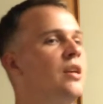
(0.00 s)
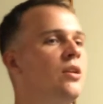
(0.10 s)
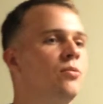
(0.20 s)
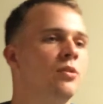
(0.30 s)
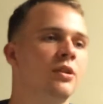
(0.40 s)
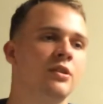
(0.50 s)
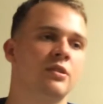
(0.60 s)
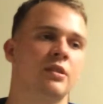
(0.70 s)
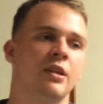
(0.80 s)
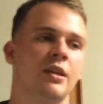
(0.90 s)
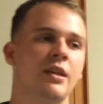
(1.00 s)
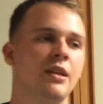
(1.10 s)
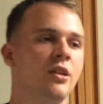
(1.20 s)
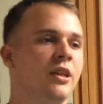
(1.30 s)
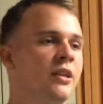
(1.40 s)
He was
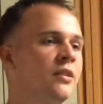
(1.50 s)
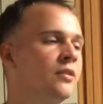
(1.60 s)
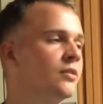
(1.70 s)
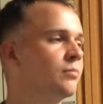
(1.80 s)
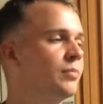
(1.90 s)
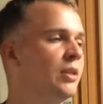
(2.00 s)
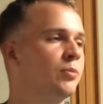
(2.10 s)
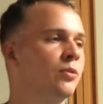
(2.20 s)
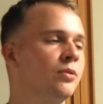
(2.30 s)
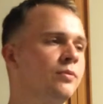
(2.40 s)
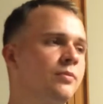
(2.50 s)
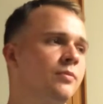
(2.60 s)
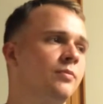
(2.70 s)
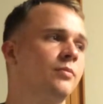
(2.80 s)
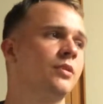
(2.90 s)
healing people.
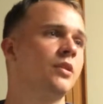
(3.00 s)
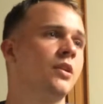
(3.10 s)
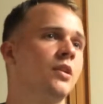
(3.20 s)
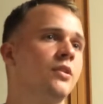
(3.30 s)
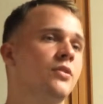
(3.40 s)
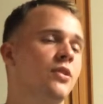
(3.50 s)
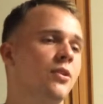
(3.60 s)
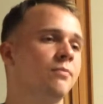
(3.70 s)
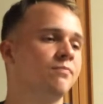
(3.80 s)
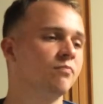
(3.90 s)
So